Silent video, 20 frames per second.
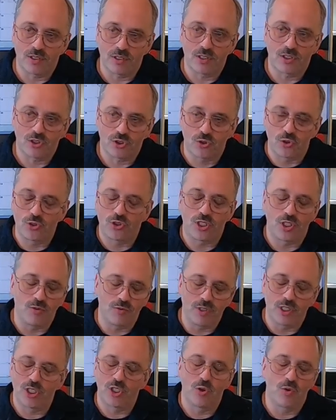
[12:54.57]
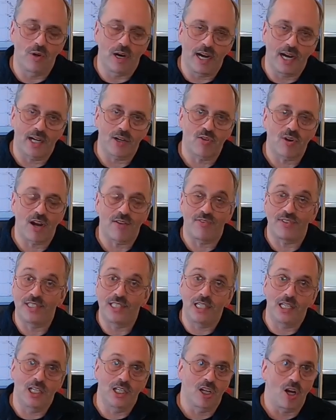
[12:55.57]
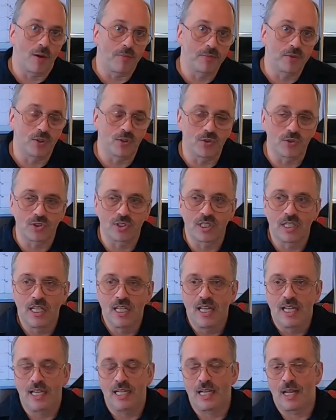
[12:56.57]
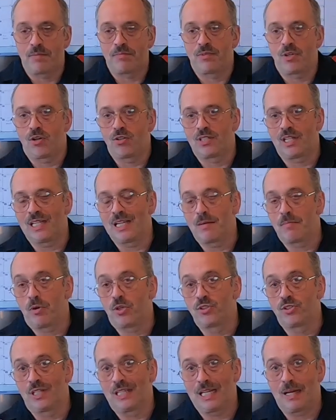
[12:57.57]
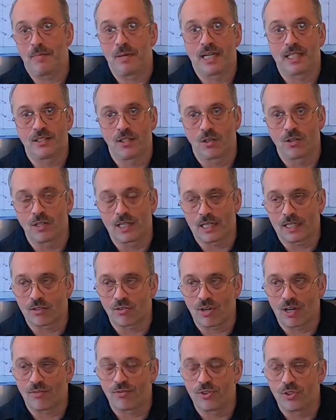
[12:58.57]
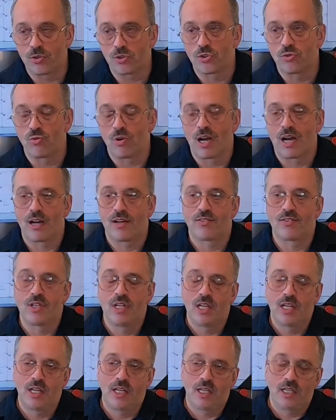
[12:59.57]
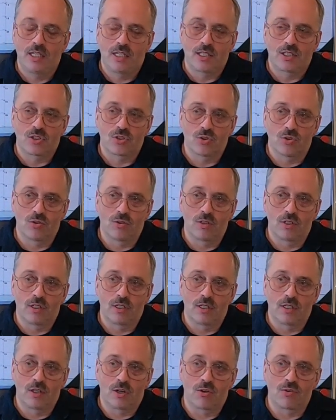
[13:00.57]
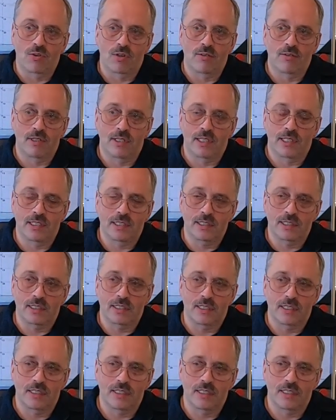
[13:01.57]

search and rescue aircraft and helicopters. And I'm talking about the Labrador aircraft we used to have. So, Auroras,